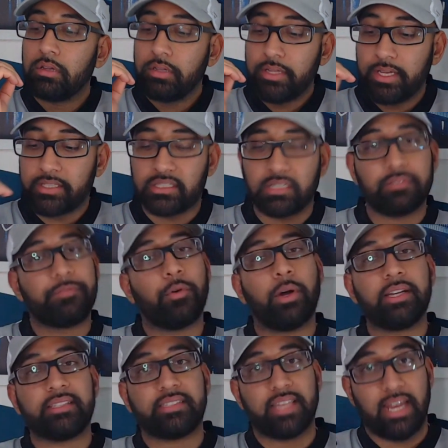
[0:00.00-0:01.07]
It's a
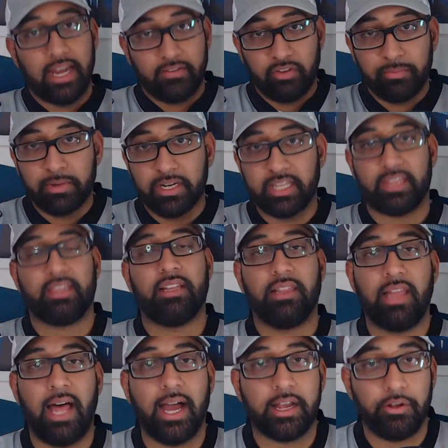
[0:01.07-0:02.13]
voice that everybody in the
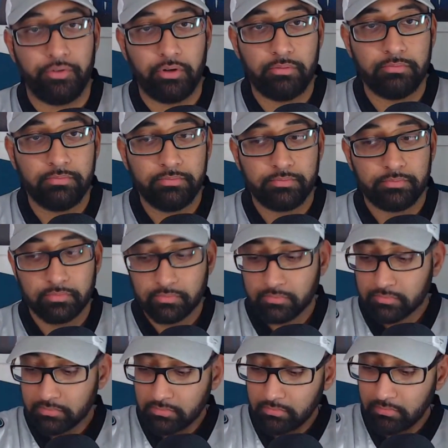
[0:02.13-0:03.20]
locker room,
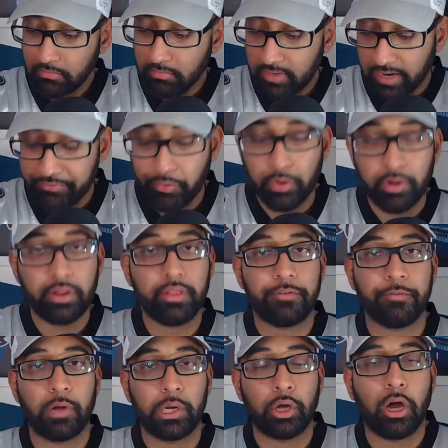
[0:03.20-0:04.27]
everyone in the
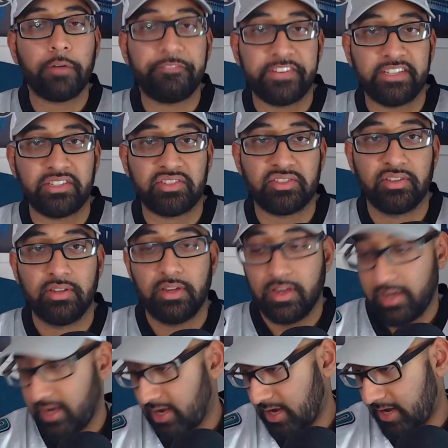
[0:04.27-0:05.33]
front office,
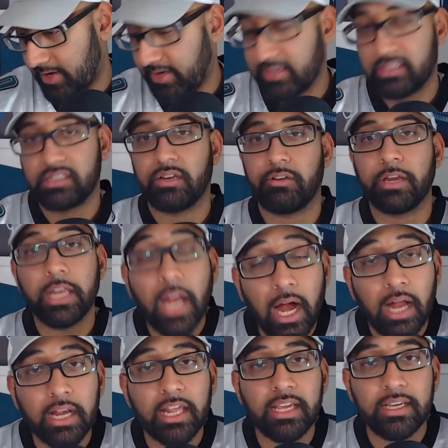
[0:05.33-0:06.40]
and Nick
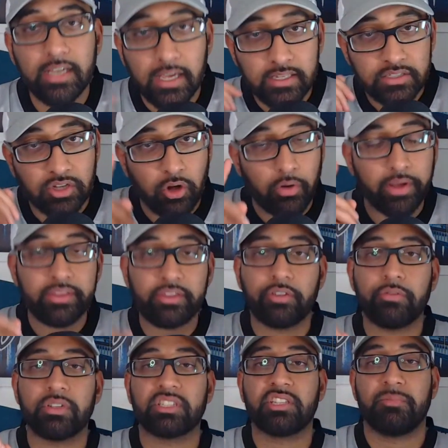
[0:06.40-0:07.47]
Sirianni is going to
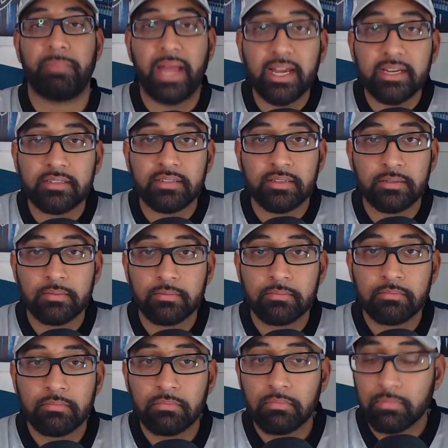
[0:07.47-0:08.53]
respect.
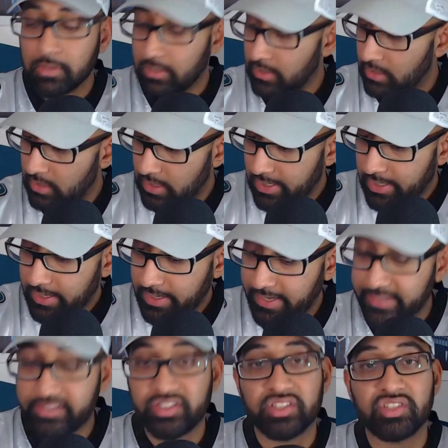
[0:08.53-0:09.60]

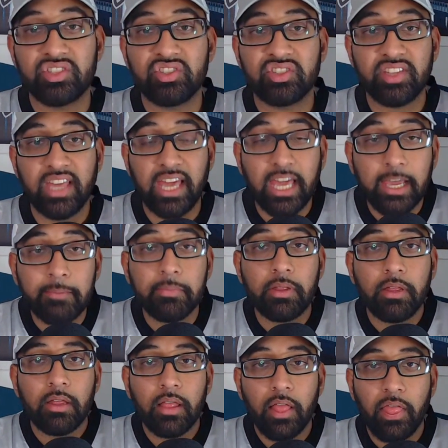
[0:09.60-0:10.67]
It's a scheme
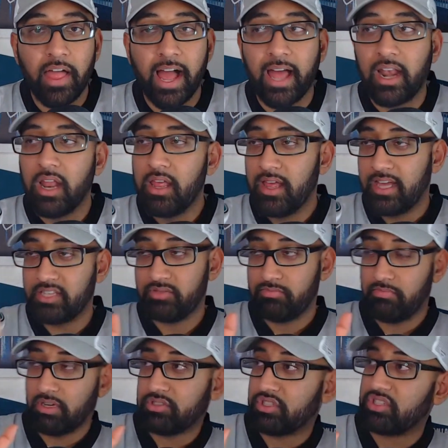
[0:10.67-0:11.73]
that, as
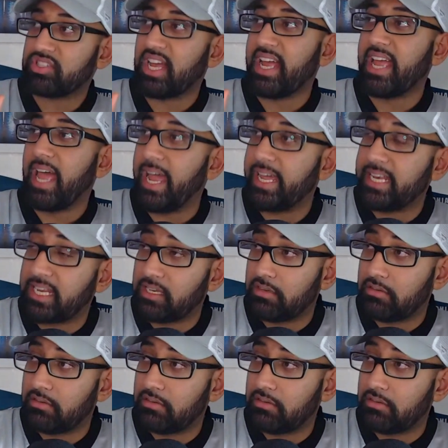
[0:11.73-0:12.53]
much as I hate it,